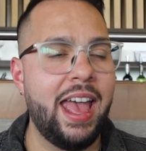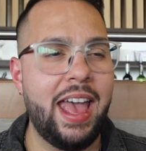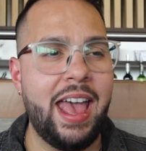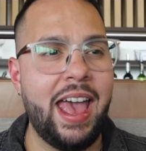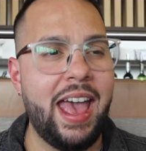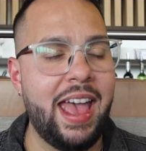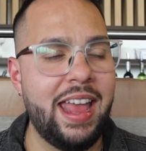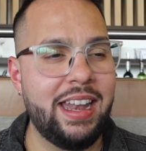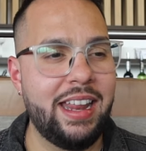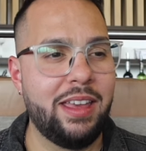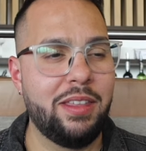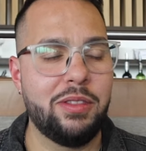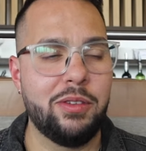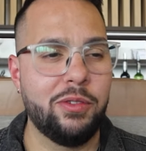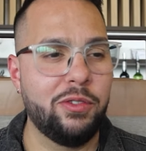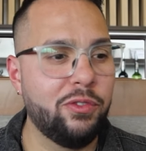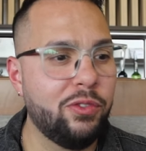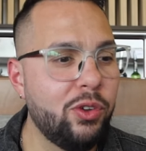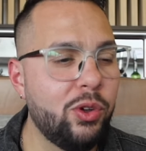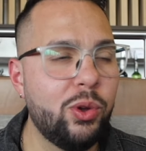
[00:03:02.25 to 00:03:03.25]
and
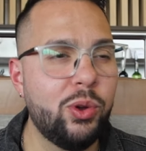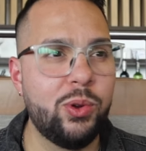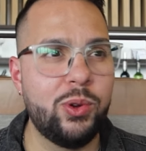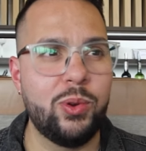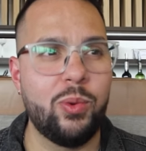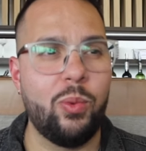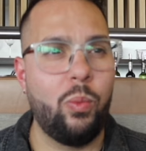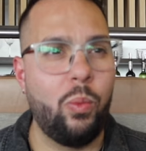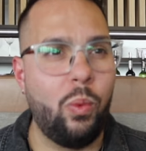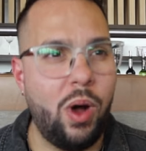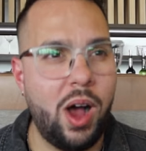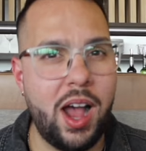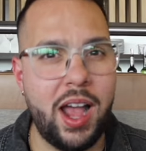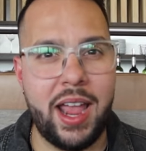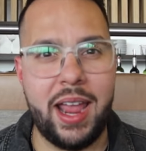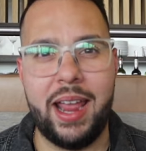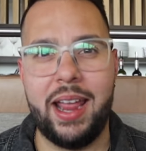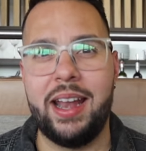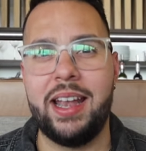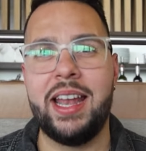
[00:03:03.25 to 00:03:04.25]
the food,
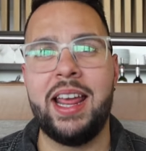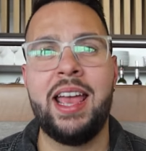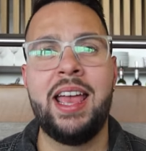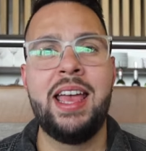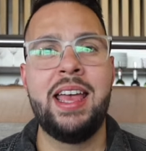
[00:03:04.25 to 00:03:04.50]
wine,